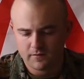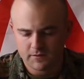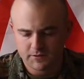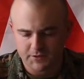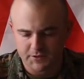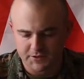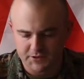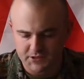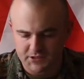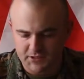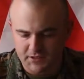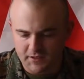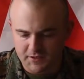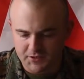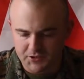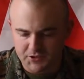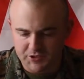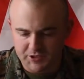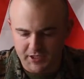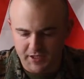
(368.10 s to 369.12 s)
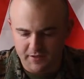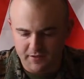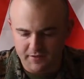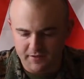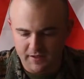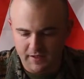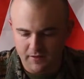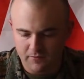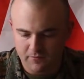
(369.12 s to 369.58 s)
So as you see, I just
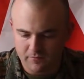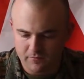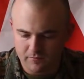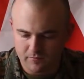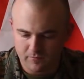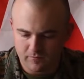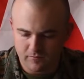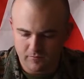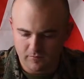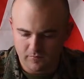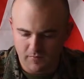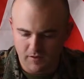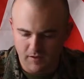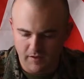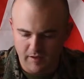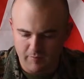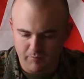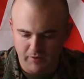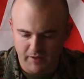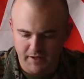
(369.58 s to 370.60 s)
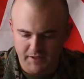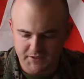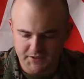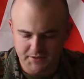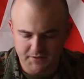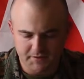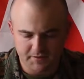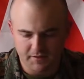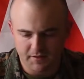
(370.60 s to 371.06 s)
sanded down uh, that
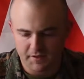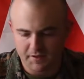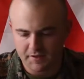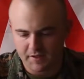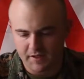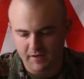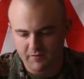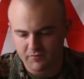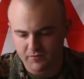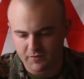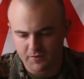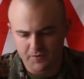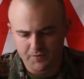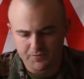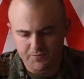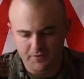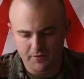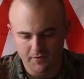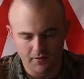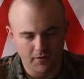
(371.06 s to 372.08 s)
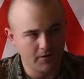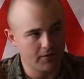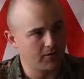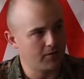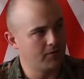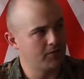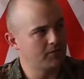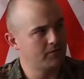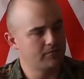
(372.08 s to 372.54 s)
plastic. I didn't have to go very long at
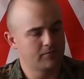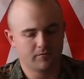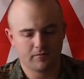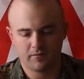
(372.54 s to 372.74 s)
all.